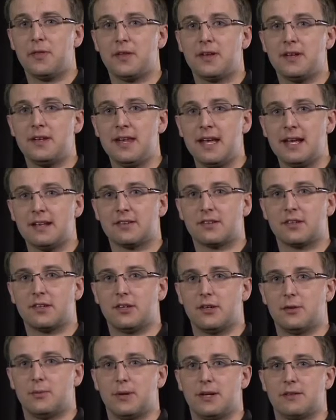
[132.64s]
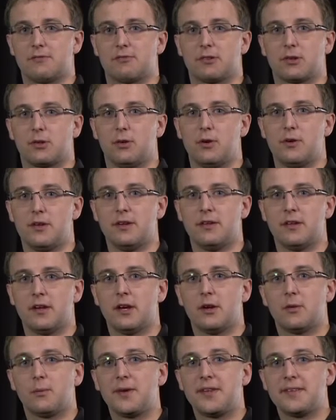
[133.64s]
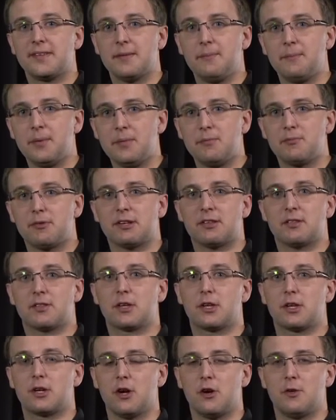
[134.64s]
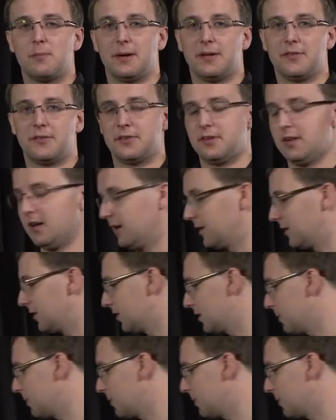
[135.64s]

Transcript: the next cue we have recorded, we simply press the go button under